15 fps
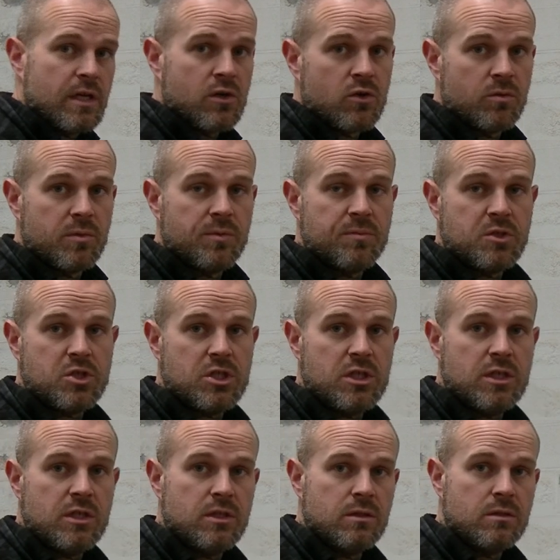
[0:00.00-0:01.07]
homed the
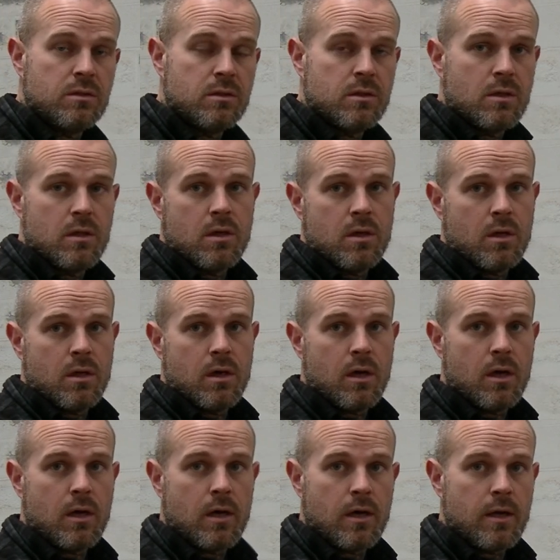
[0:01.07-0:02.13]
machine
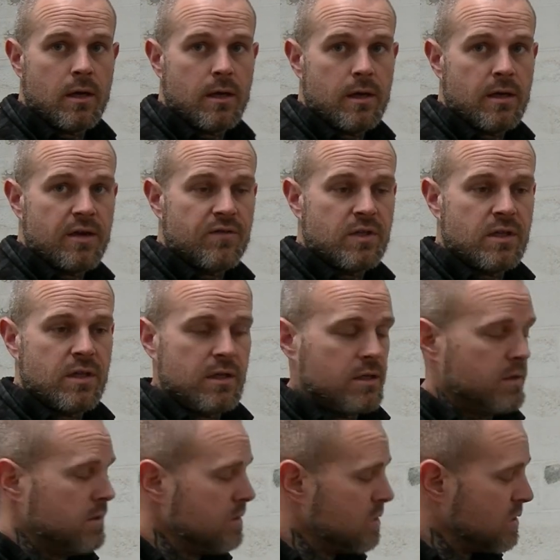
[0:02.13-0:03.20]
and
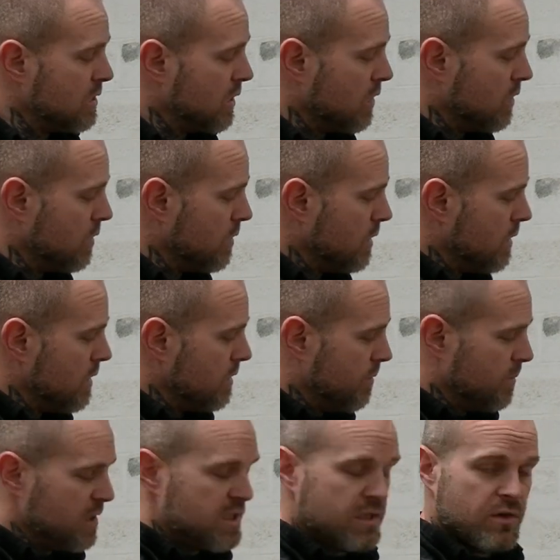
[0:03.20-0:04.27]
everything. So the
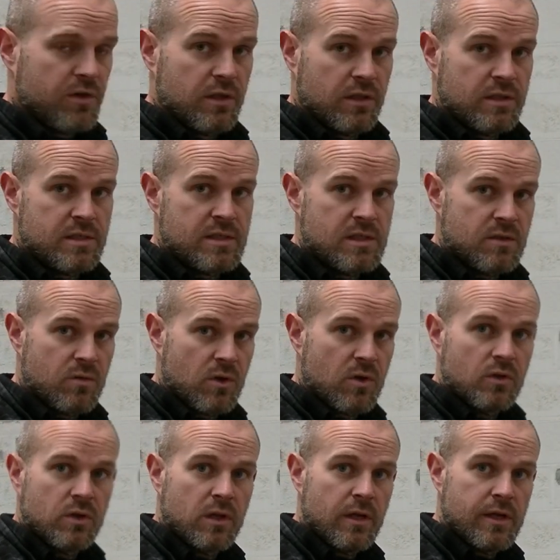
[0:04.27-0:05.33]
material is
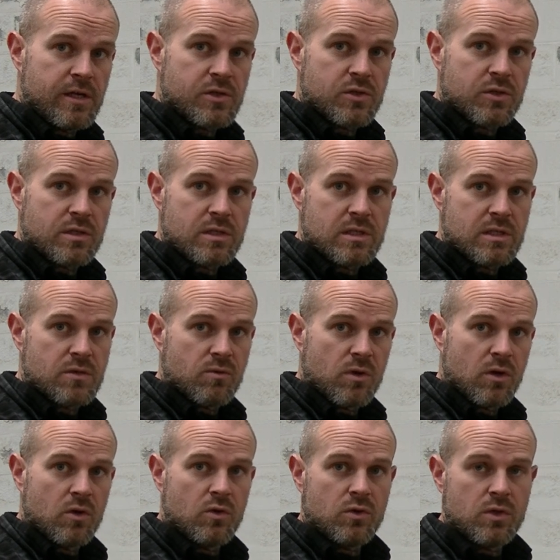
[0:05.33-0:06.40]
zeroed, the laser is
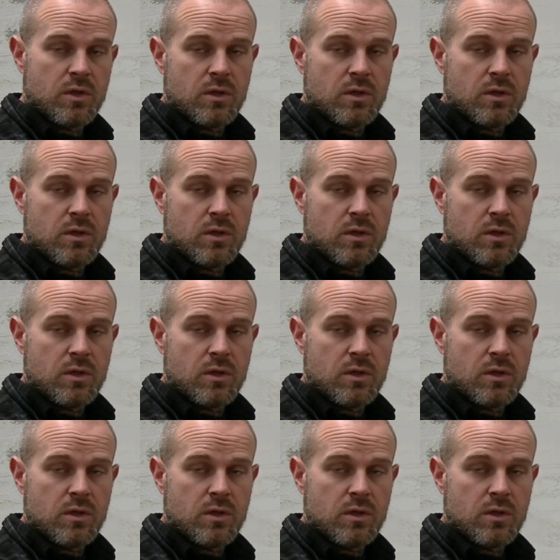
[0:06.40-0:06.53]
zeroed.